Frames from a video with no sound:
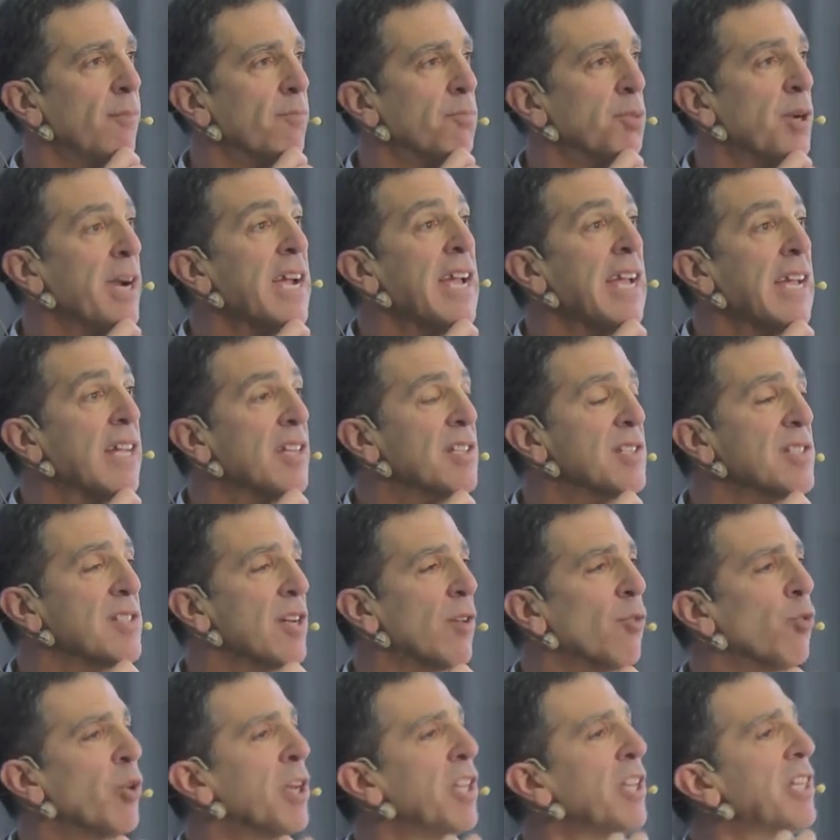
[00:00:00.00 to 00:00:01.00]
brains
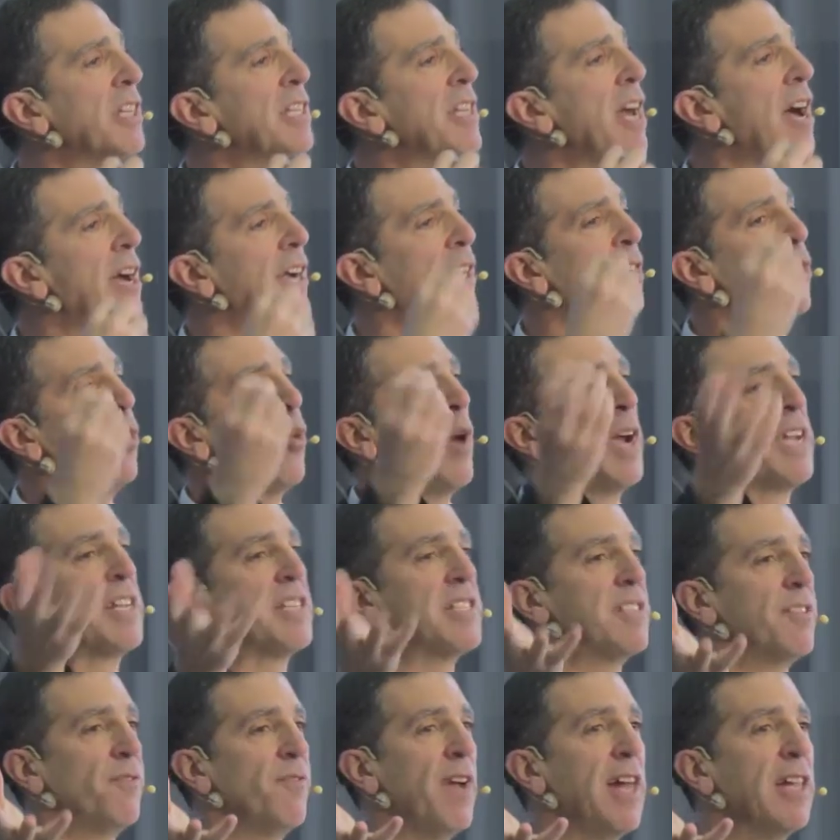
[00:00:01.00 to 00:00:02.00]
are really not
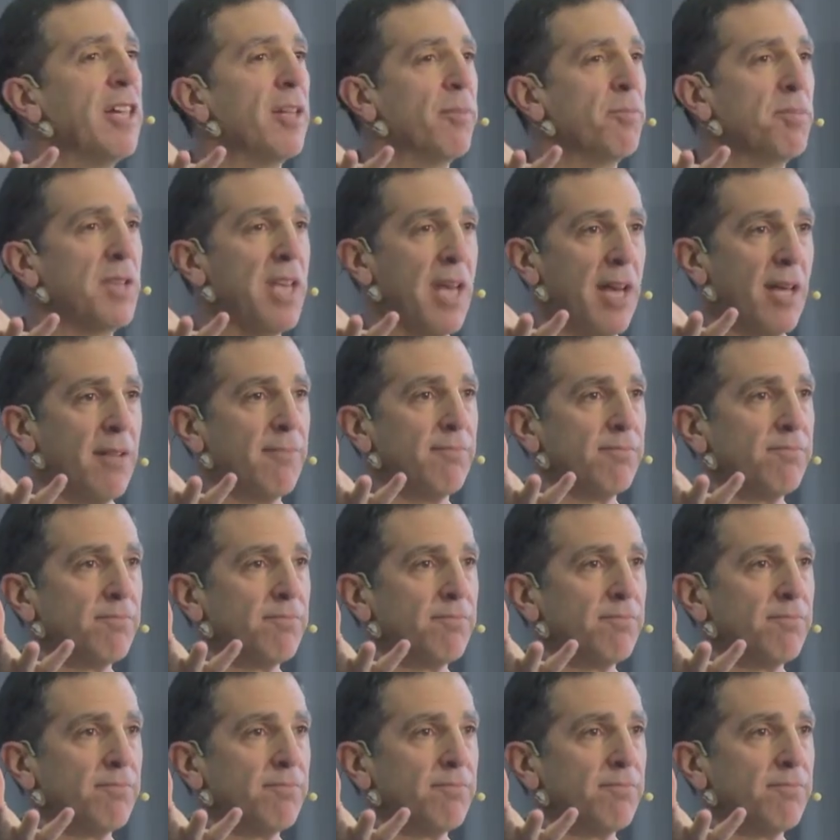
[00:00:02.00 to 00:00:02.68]
quite developed yet.